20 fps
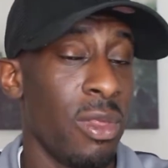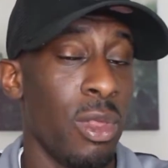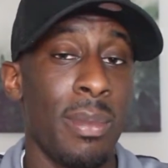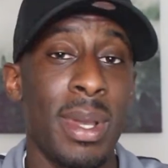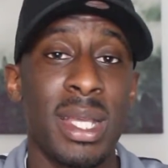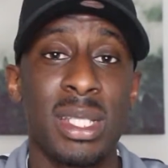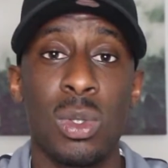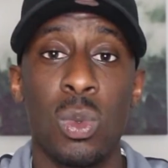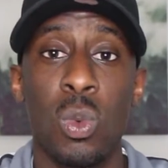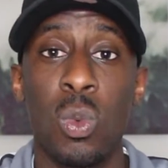
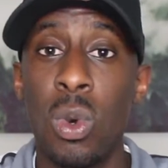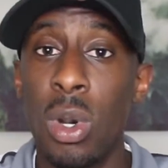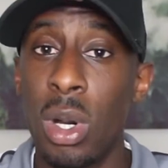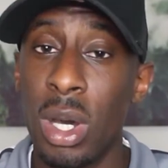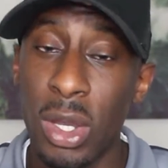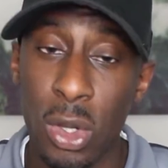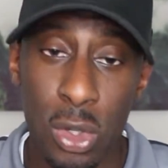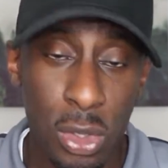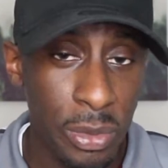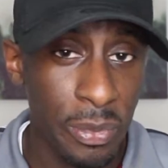No matter
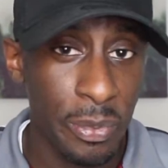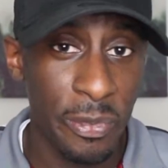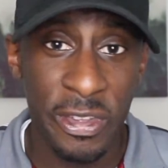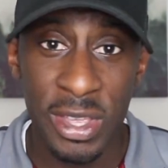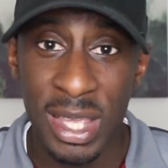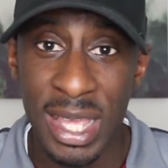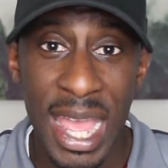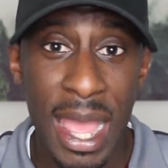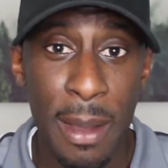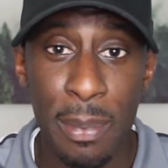what good
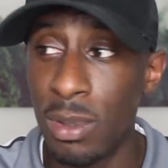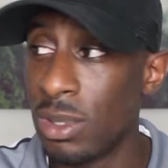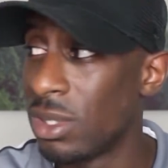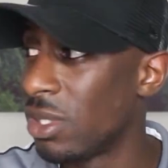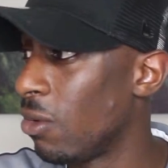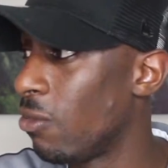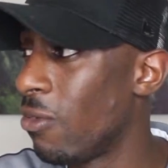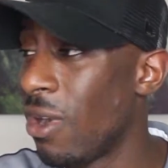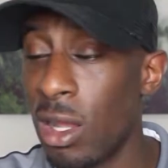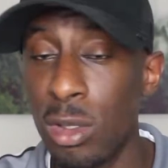thing
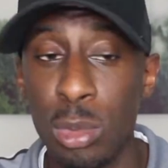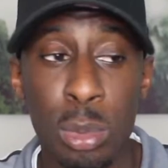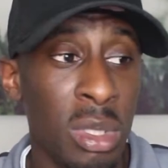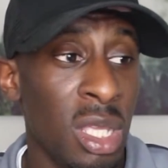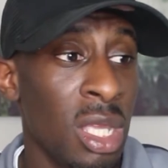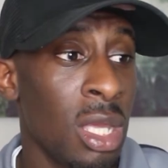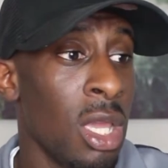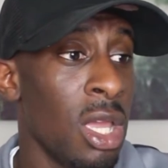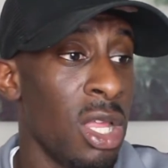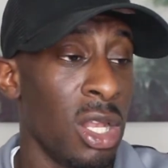happens around
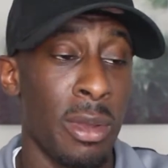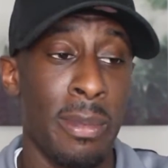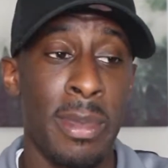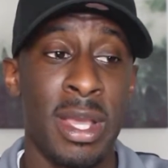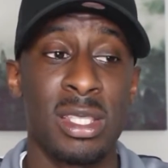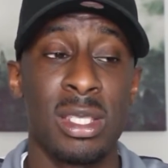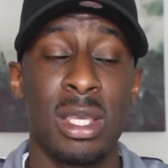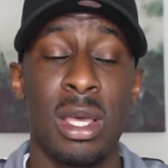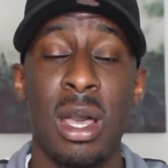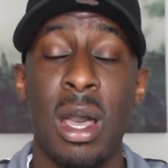me, no
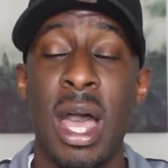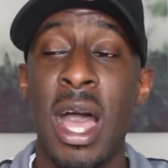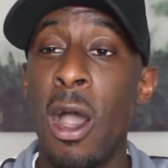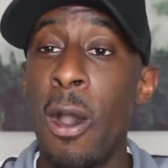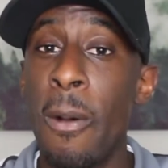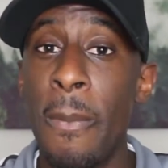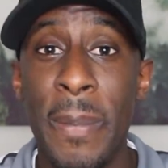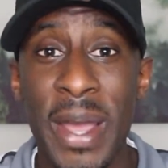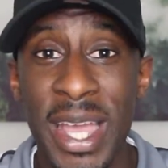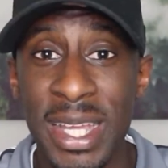matter
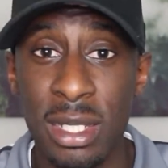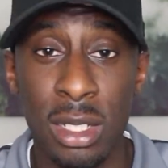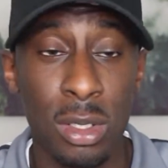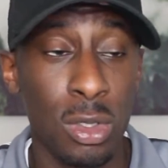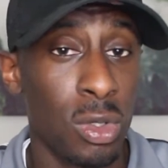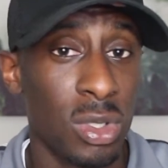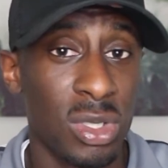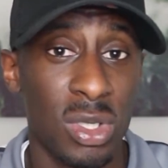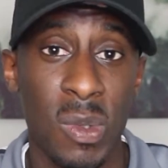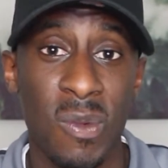how bad
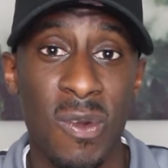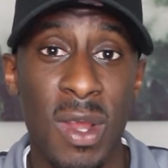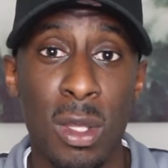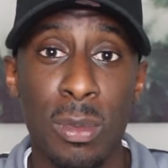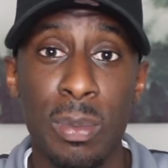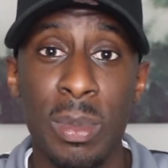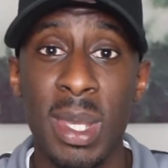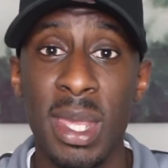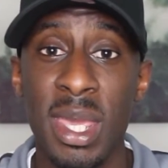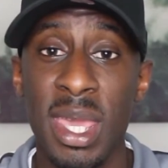it looks
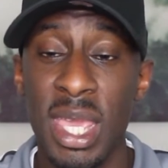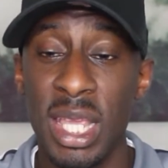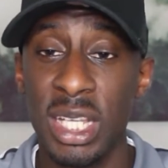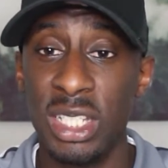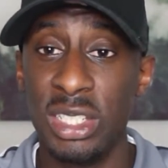around me,